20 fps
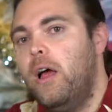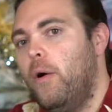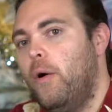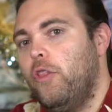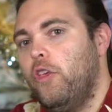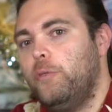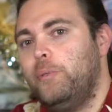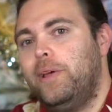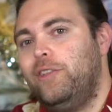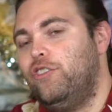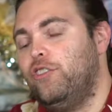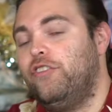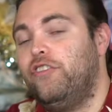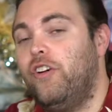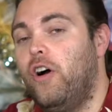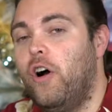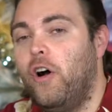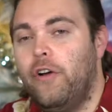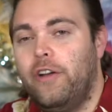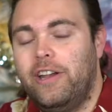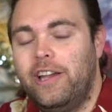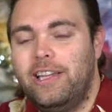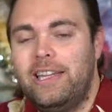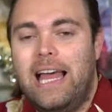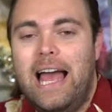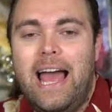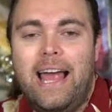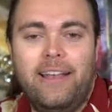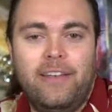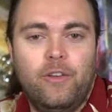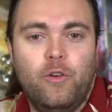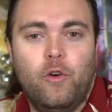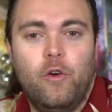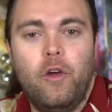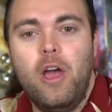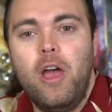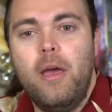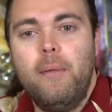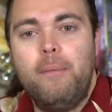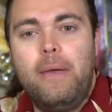Whether it be Jafar and Aladdin, or
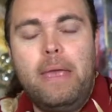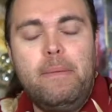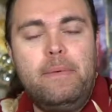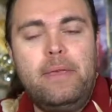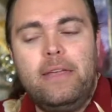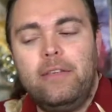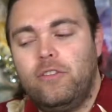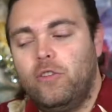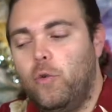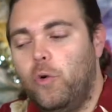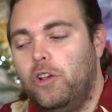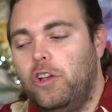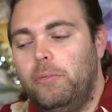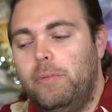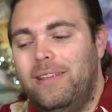maybe it's going to